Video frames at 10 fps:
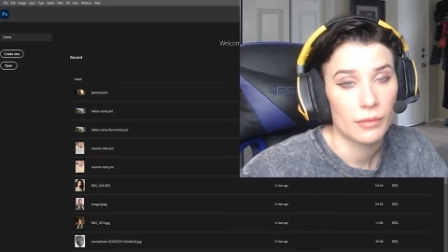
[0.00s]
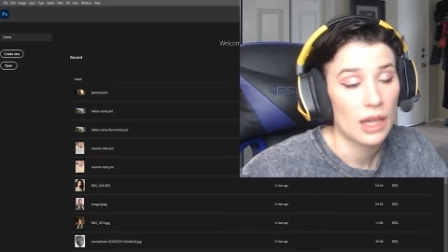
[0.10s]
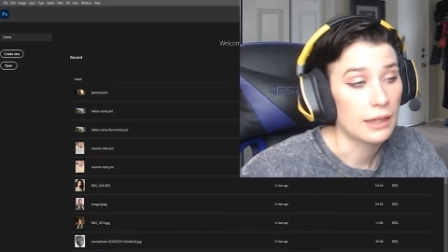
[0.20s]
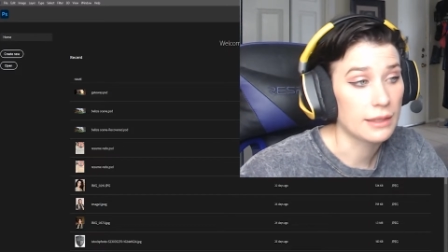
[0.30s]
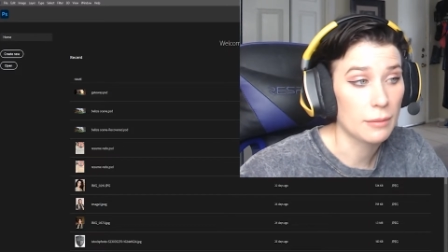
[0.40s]

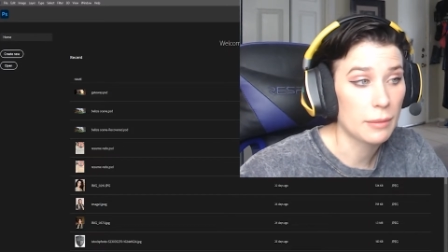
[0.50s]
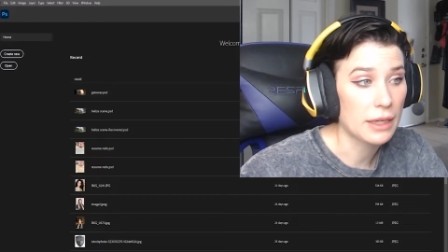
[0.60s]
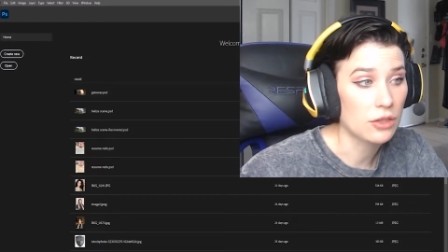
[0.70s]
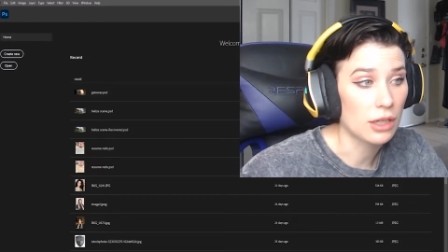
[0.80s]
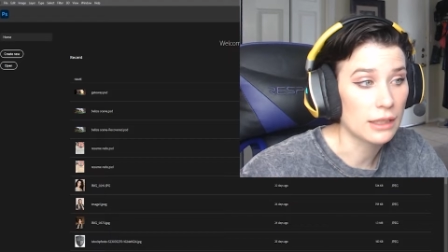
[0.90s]
In some of my
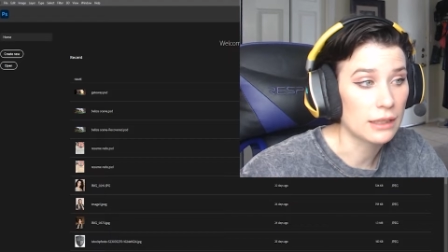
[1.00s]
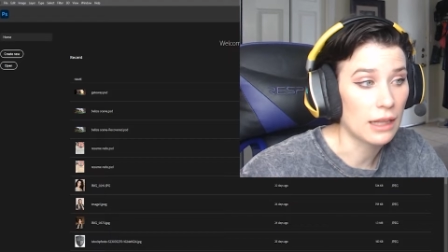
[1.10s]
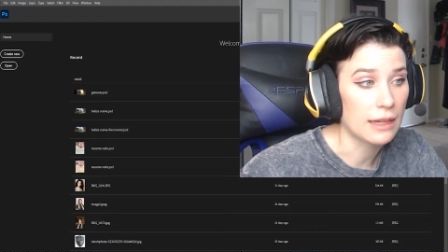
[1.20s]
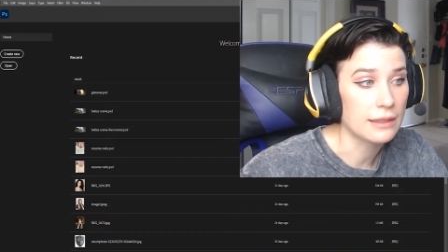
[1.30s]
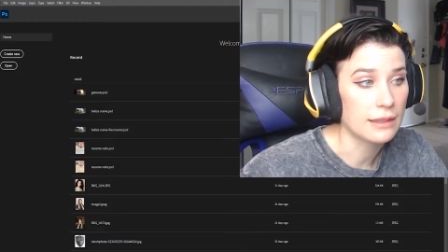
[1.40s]
drawing
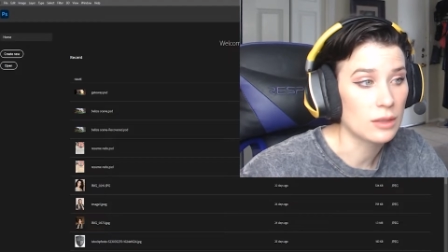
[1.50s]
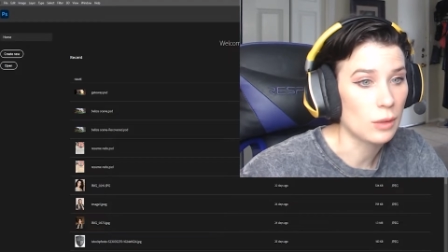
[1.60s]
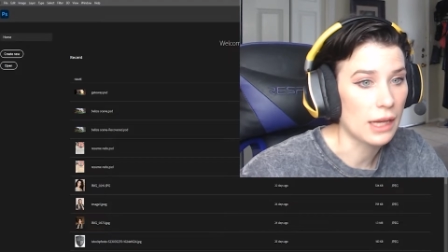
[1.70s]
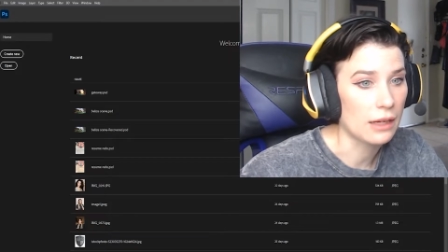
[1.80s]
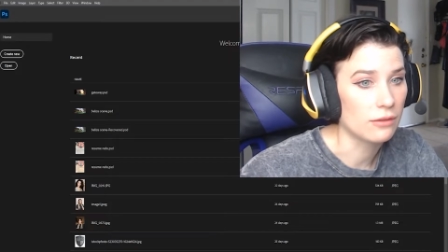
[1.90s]
classes, we
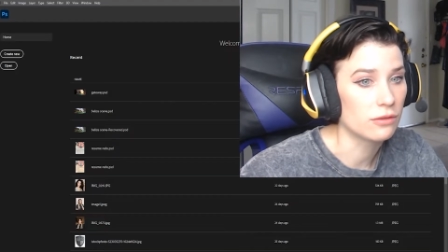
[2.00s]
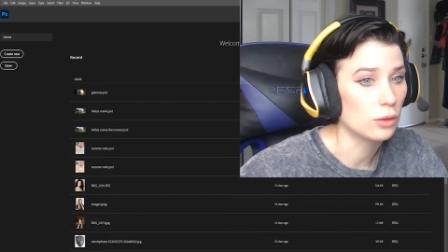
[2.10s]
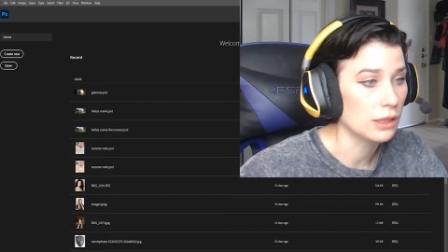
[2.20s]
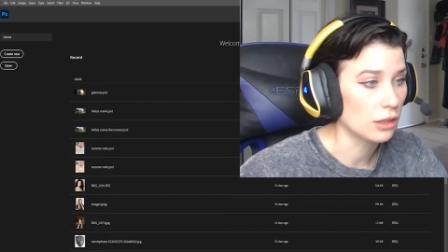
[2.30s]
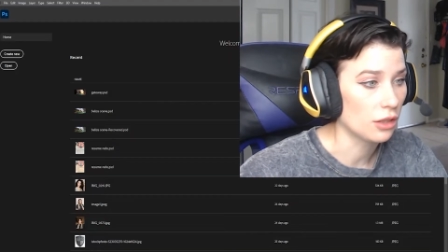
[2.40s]
had
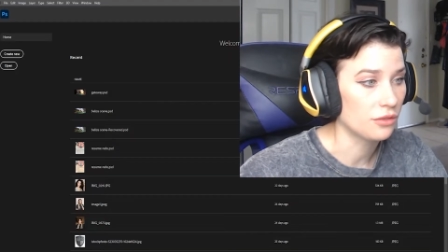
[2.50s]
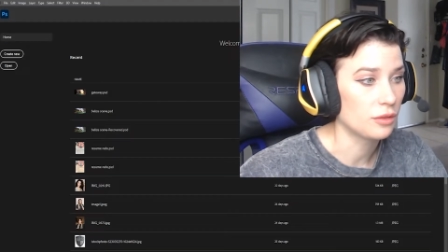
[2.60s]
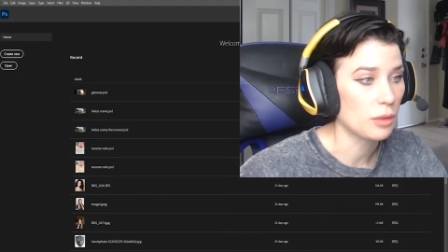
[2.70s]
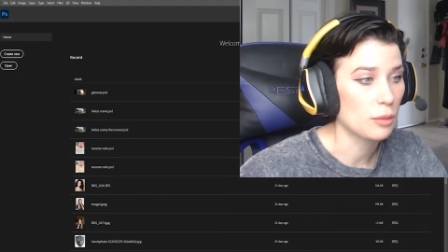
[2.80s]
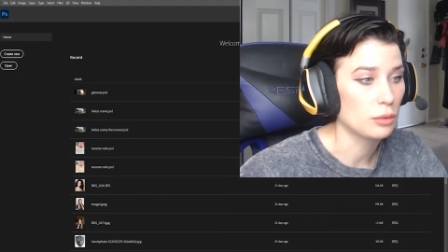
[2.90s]
fully clothed
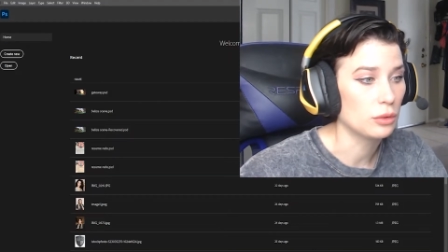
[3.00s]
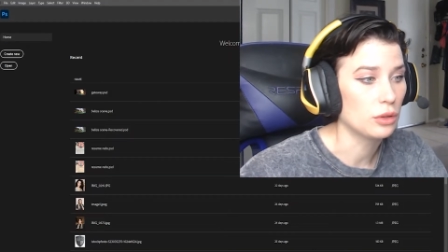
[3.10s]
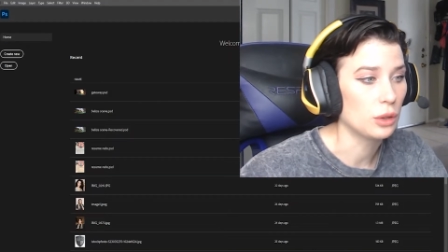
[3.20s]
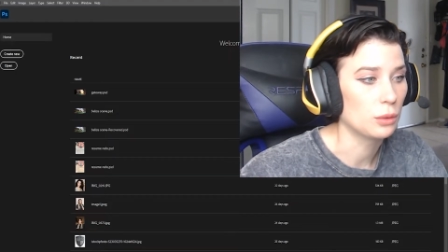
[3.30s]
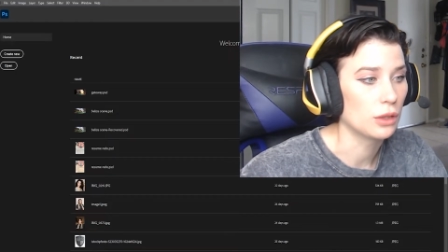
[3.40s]
people
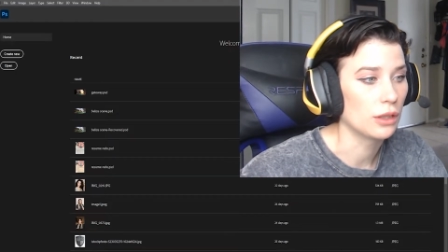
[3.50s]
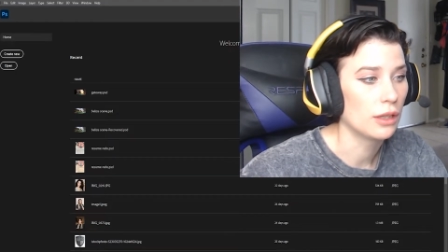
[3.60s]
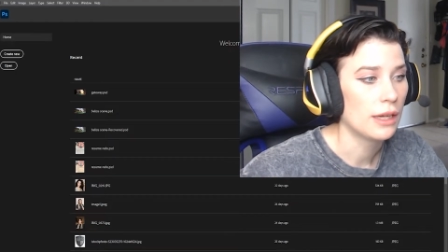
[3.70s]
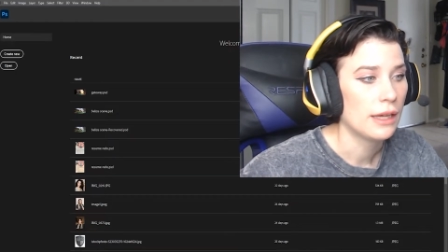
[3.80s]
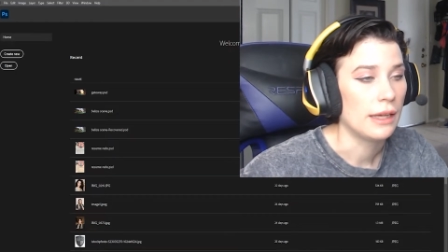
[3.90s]
who were
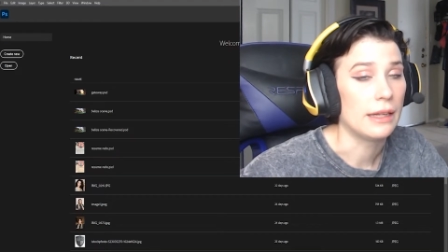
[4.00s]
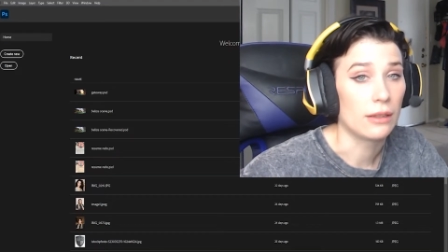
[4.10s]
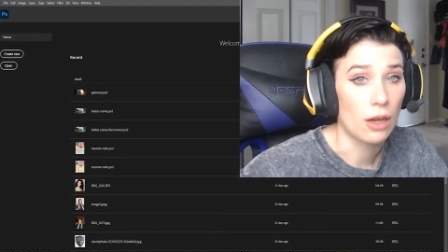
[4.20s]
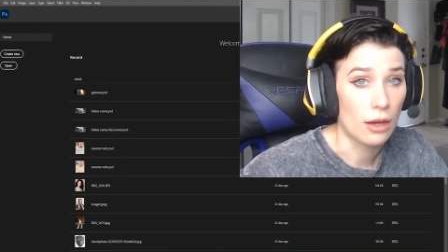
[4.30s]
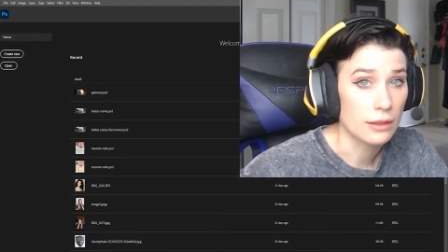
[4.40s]
in
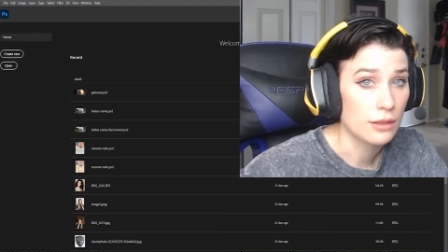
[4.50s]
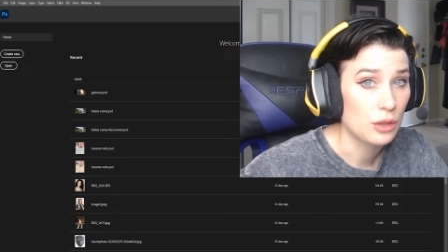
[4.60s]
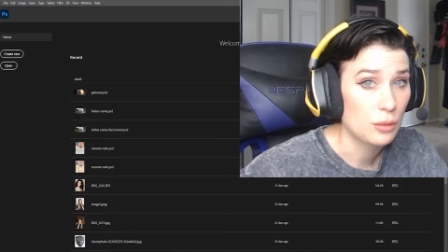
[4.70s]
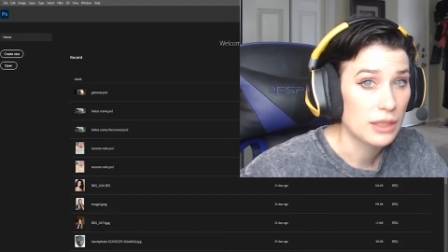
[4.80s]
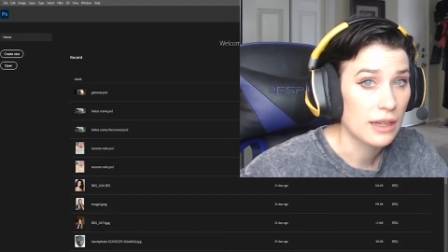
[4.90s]

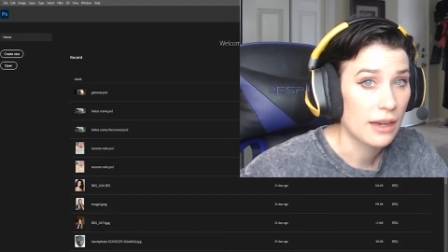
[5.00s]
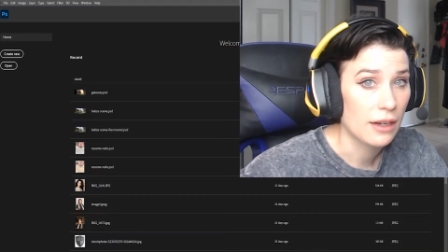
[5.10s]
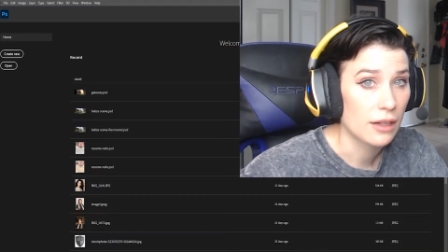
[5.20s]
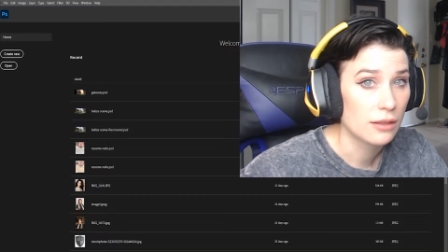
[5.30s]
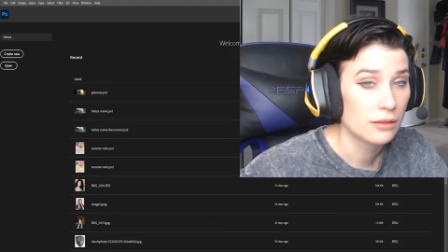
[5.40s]
costume attire,